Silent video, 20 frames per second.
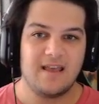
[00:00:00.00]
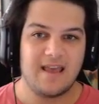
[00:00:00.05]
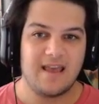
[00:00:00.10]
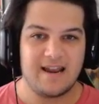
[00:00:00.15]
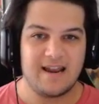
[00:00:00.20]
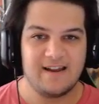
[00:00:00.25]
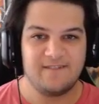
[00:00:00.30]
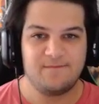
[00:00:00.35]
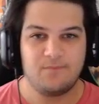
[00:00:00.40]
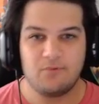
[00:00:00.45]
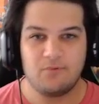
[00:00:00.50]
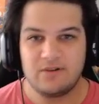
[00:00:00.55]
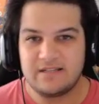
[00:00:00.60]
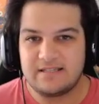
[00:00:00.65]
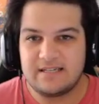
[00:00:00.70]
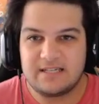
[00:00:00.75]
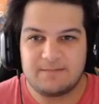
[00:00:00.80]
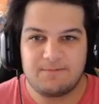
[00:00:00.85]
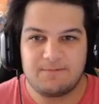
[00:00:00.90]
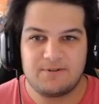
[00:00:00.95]
And I have
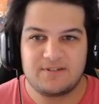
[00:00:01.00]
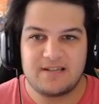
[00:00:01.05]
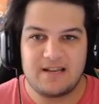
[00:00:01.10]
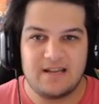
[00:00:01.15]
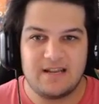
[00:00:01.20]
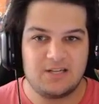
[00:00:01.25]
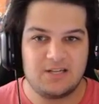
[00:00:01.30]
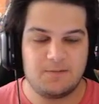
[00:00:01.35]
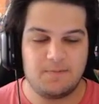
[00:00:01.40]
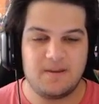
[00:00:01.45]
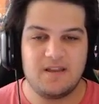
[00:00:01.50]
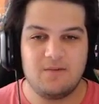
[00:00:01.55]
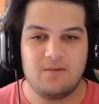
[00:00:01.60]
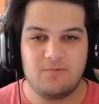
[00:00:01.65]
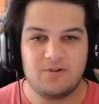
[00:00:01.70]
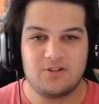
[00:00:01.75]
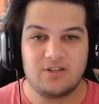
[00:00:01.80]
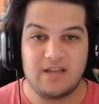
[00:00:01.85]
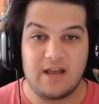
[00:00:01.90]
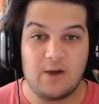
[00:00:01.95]
0.6% HP,
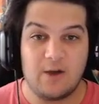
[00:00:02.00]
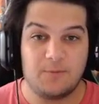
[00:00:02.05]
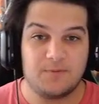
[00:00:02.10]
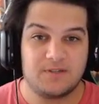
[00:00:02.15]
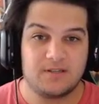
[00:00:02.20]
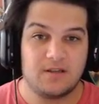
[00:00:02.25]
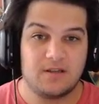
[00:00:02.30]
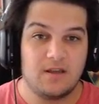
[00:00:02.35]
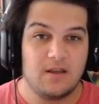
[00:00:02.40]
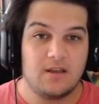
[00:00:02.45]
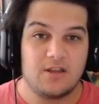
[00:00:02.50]
which helps,